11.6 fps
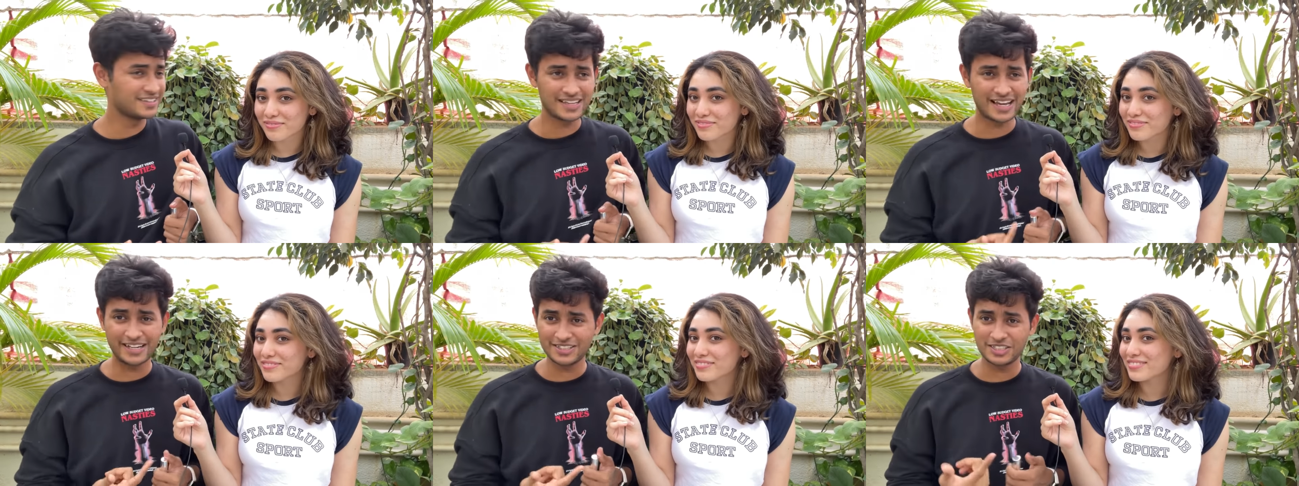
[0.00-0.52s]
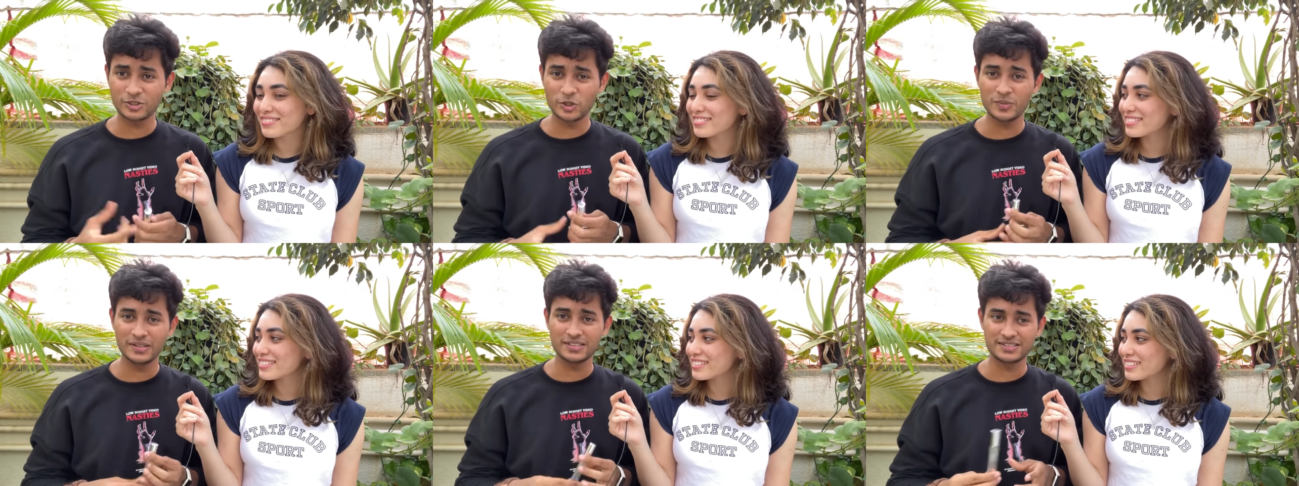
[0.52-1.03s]
Speaker 1: and she told
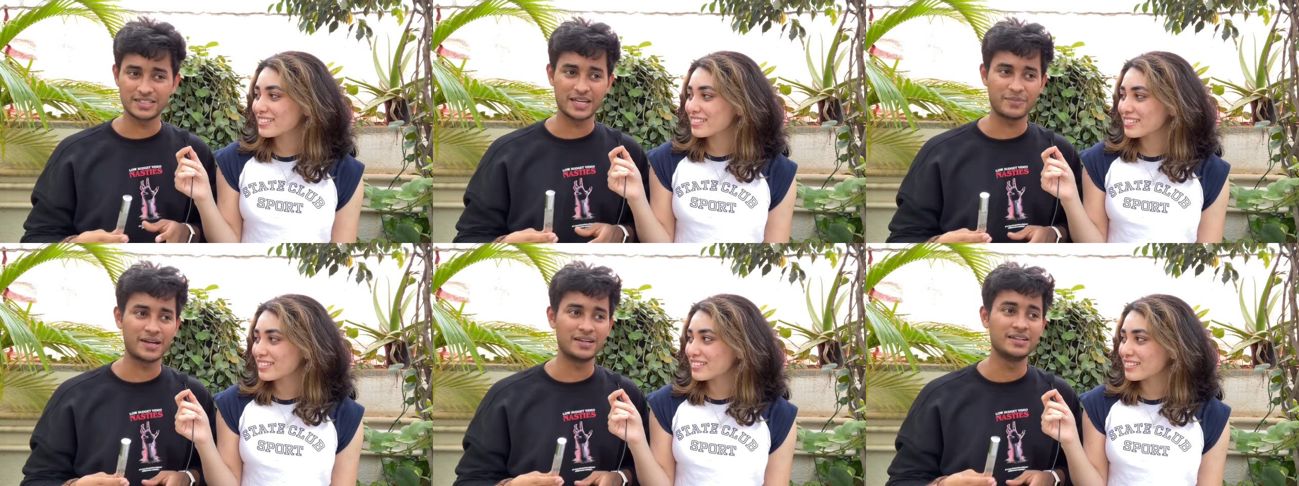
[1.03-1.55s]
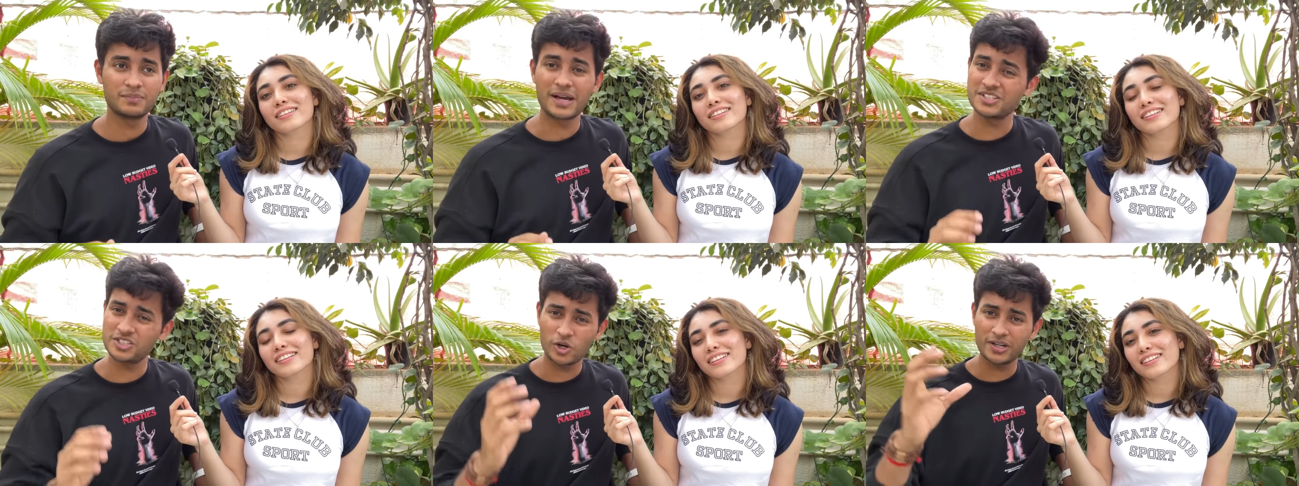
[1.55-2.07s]
me this name and and
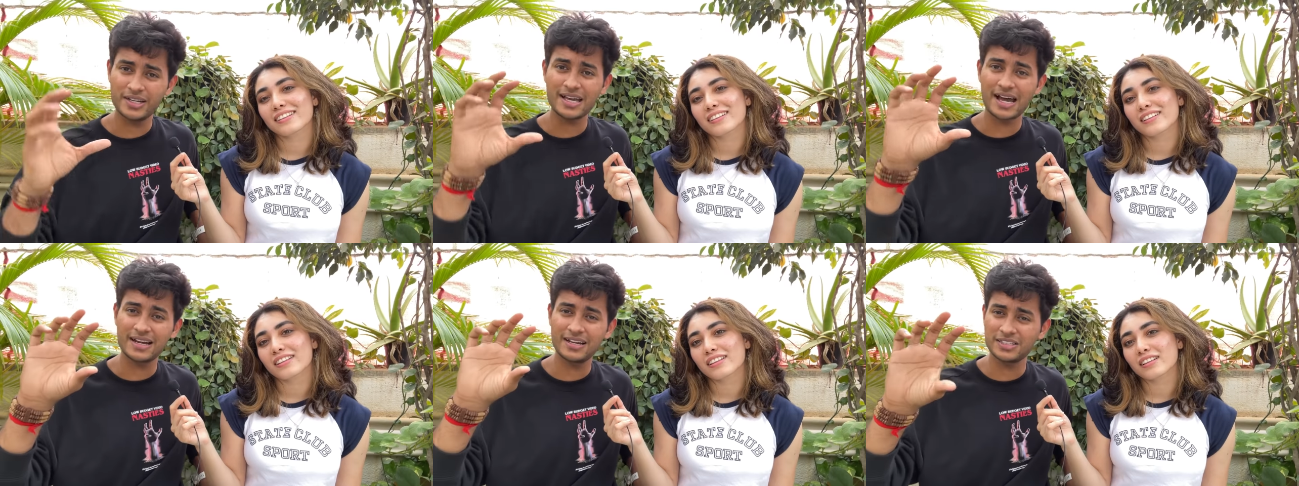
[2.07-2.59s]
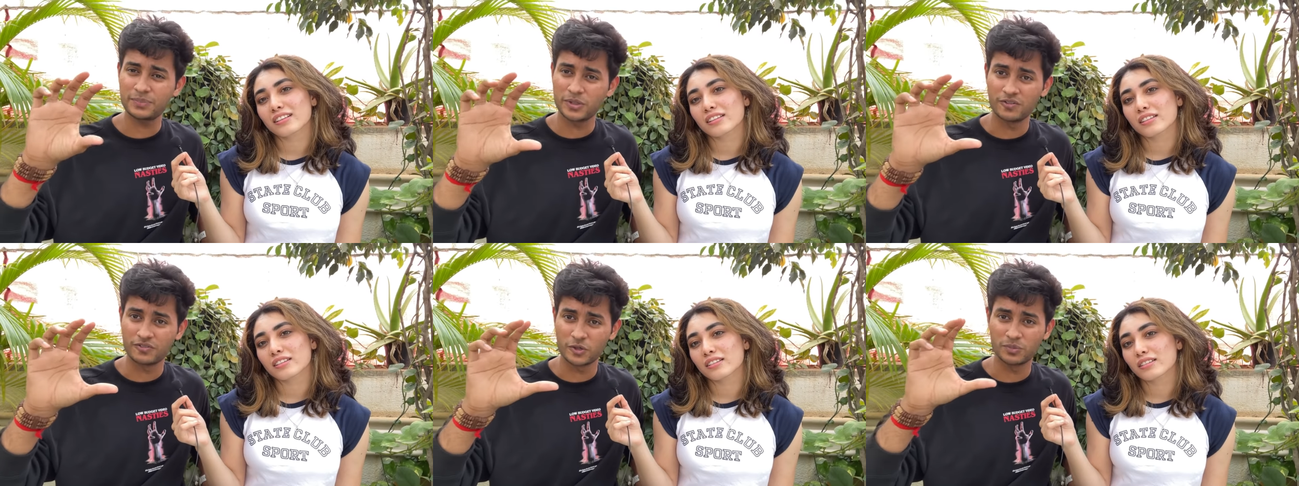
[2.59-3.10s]
she already had like the
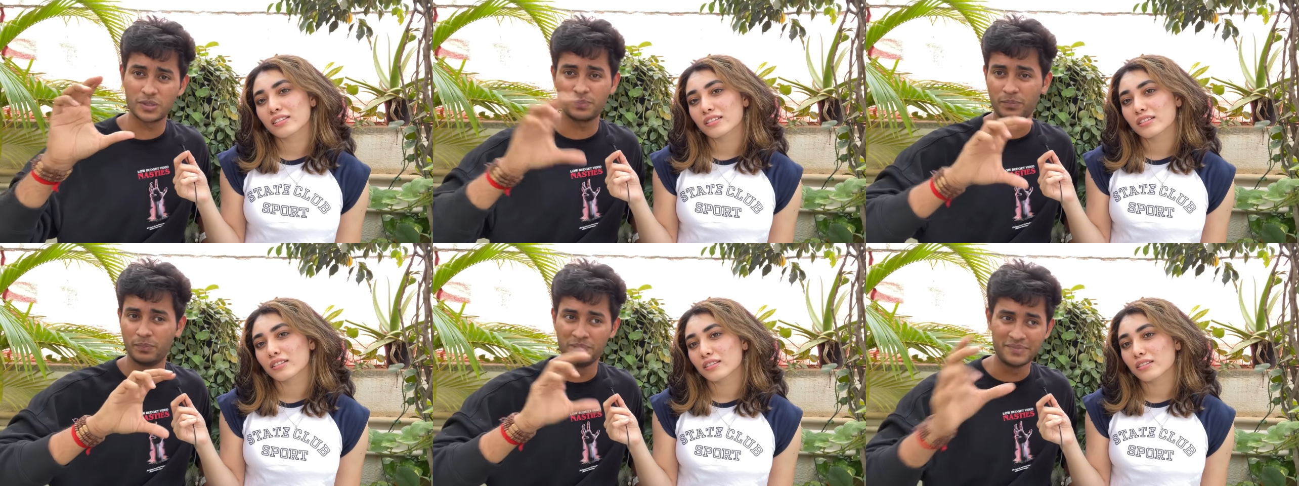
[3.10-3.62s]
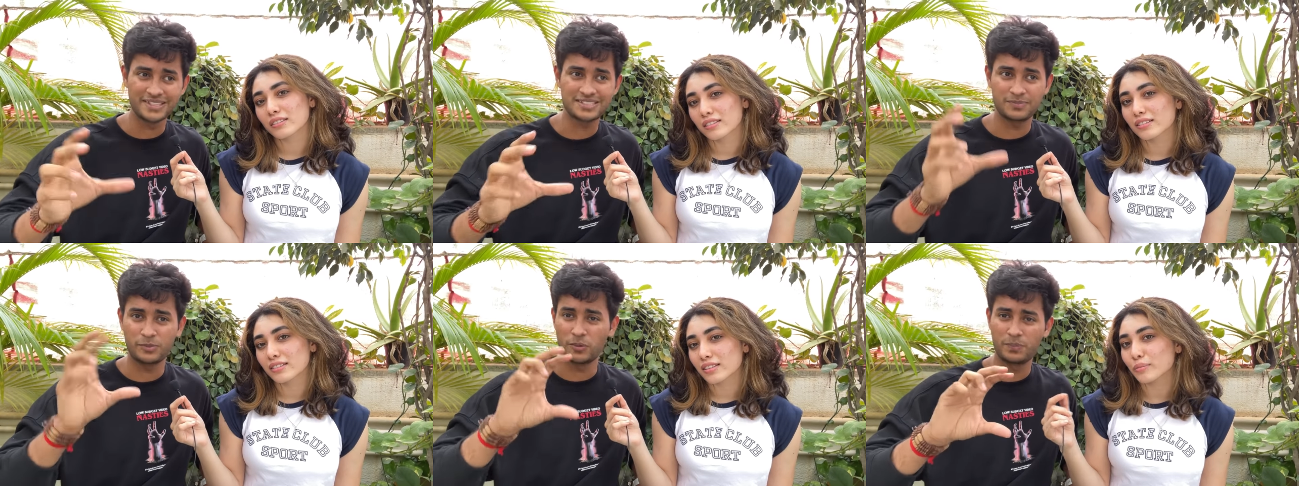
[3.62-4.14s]
perfume the mist the
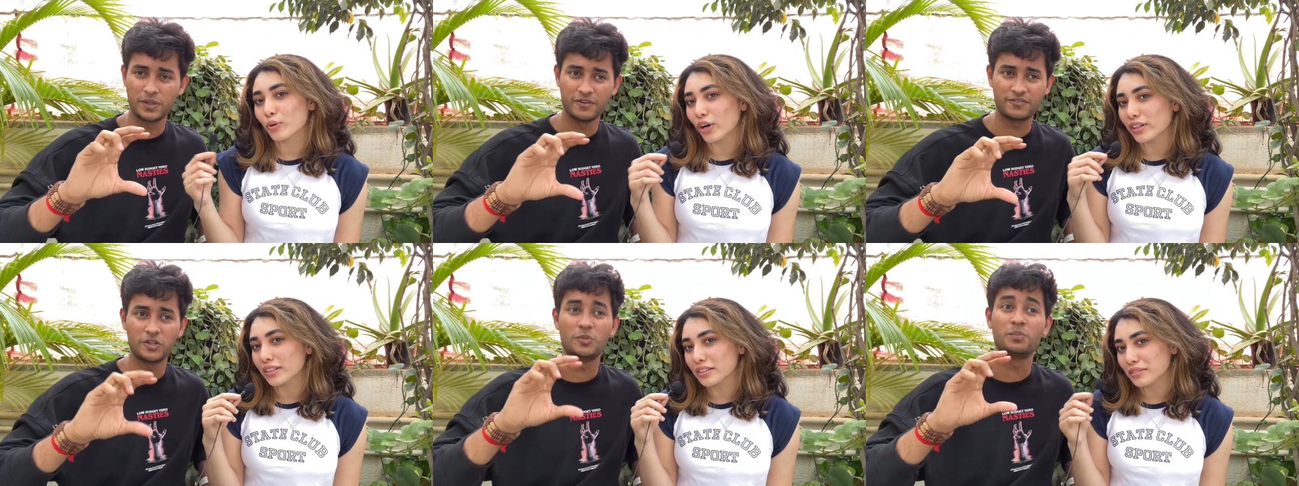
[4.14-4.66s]
perfume bottle.